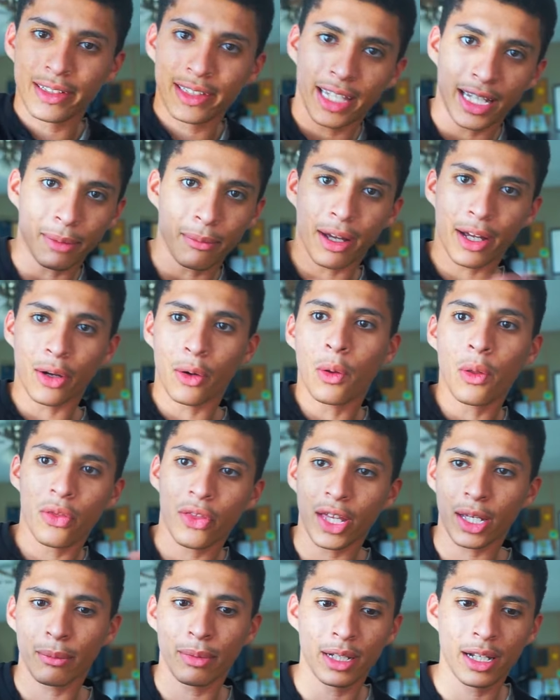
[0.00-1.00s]
is like my whole
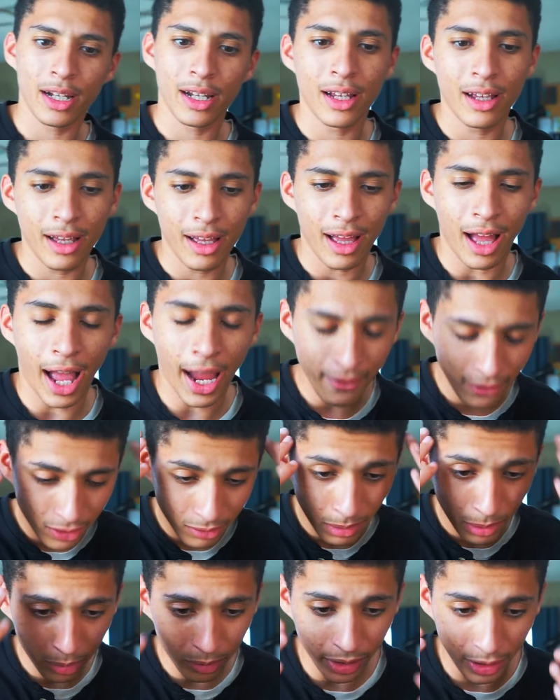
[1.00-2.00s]
thing. But I have to
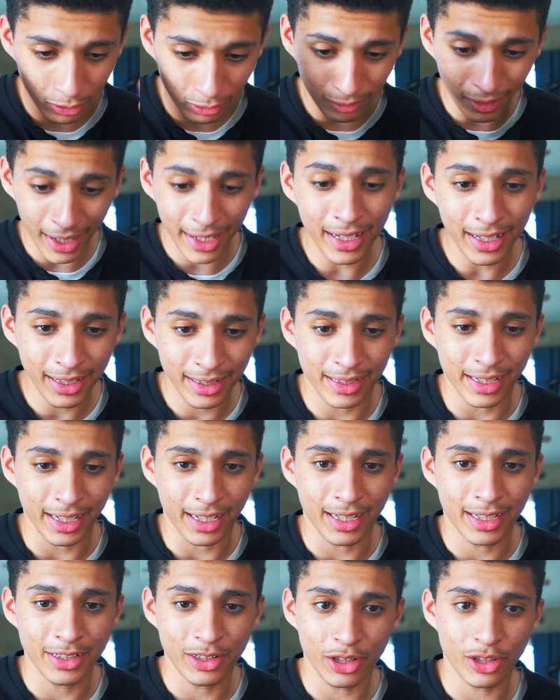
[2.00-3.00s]
remember, like, writing is like
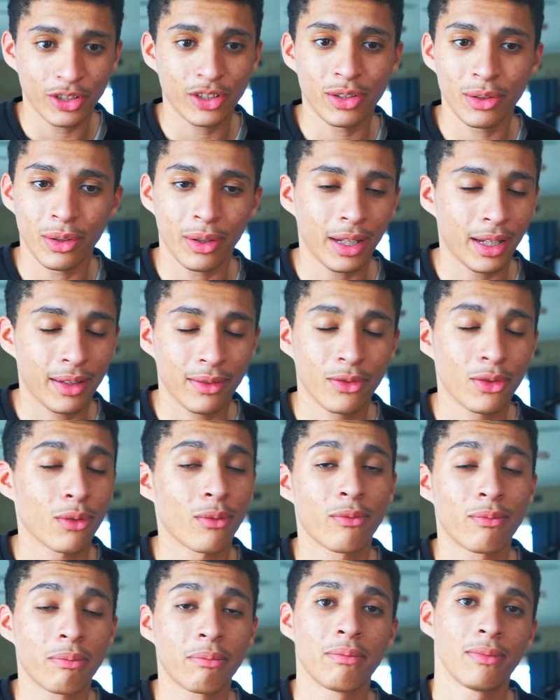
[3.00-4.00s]
just like,
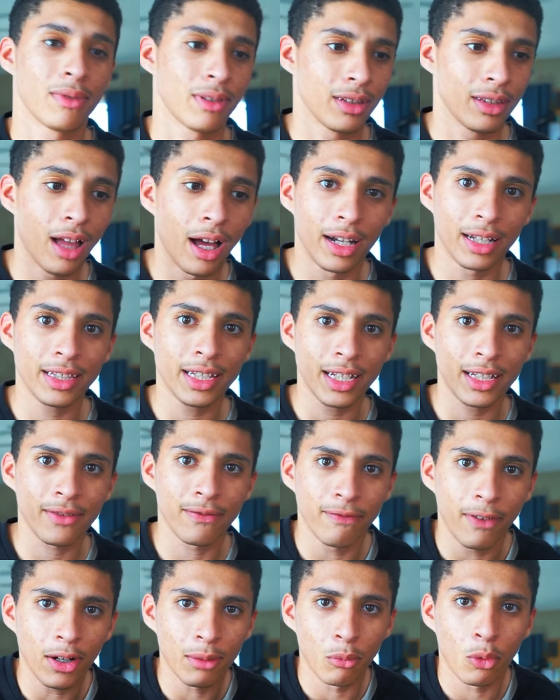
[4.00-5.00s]
honestly, it's
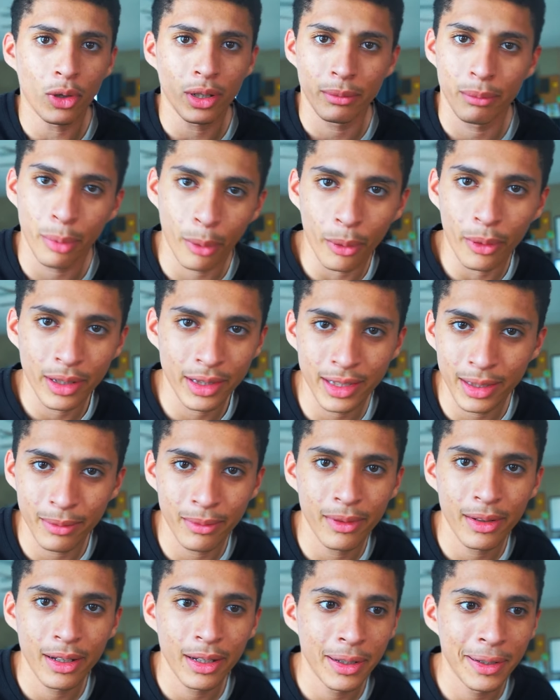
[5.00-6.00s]
far more important than
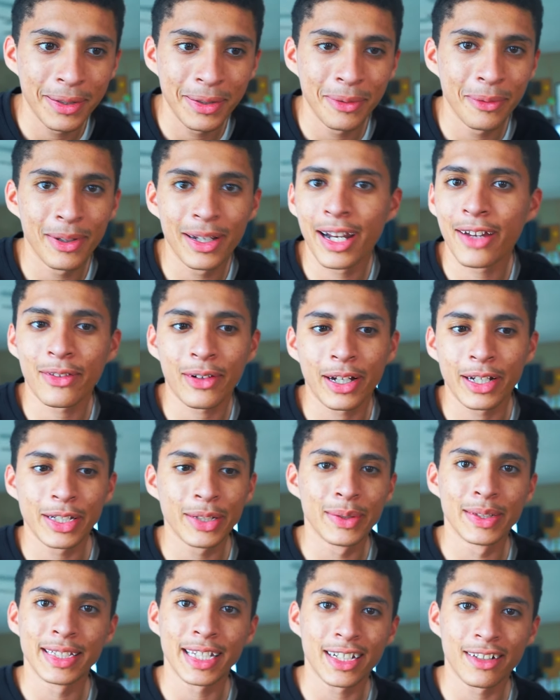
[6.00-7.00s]
whatever I
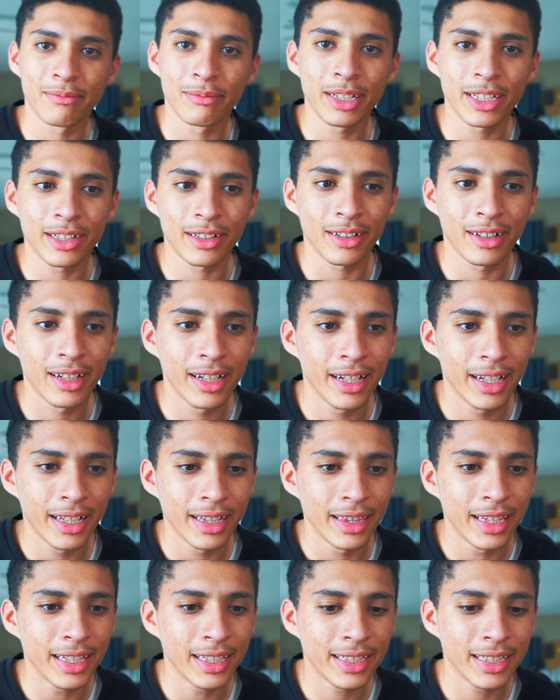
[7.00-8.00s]
do inside of Blender.
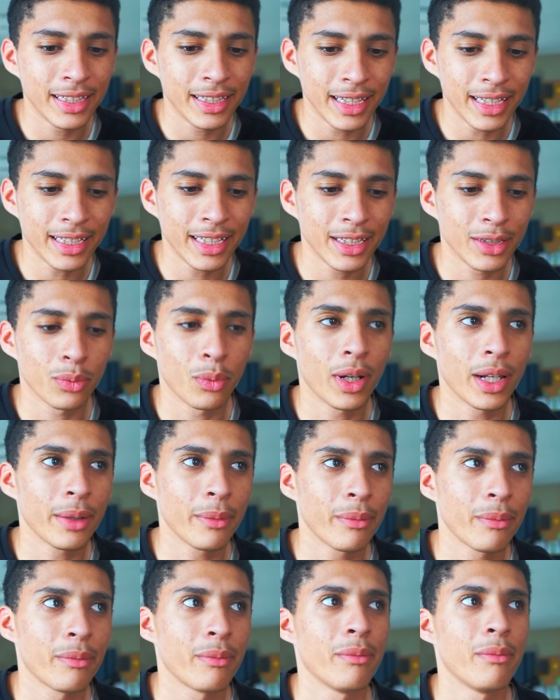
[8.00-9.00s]
This is what
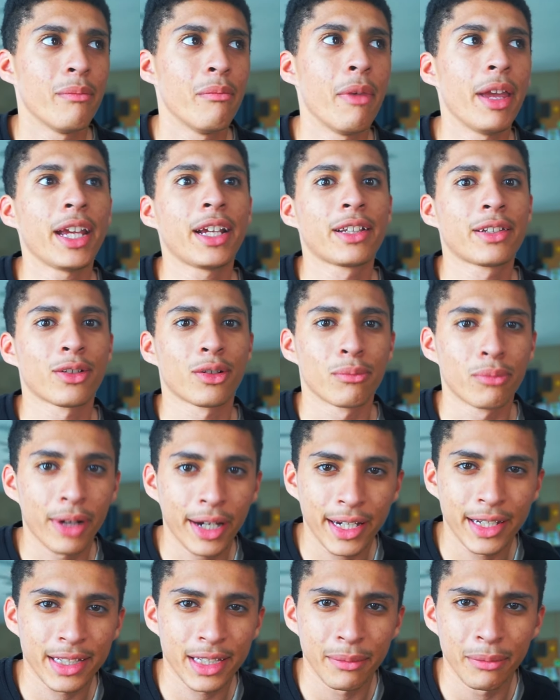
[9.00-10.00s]
makes or
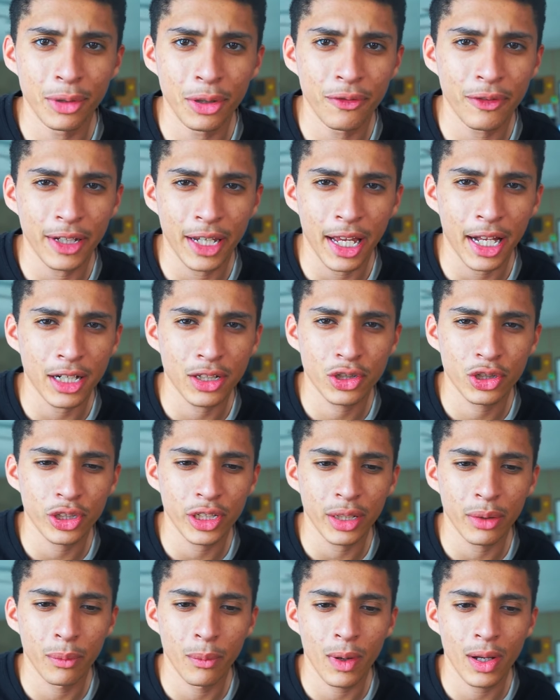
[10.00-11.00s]
breaks the movie,
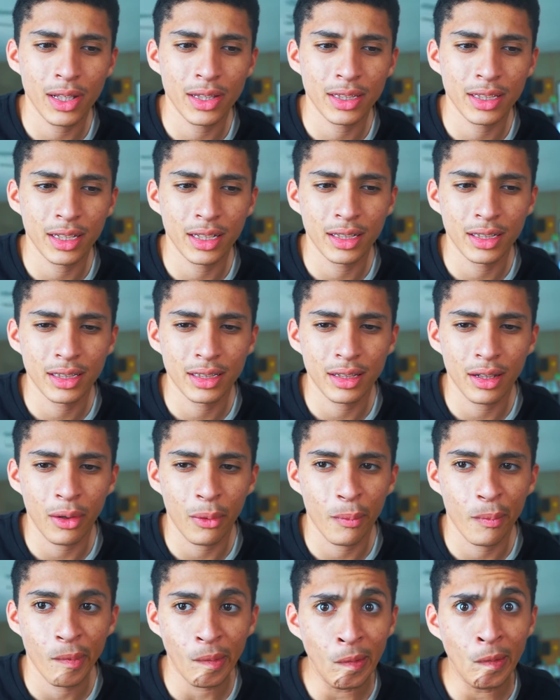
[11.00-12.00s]
actually, in one sense. So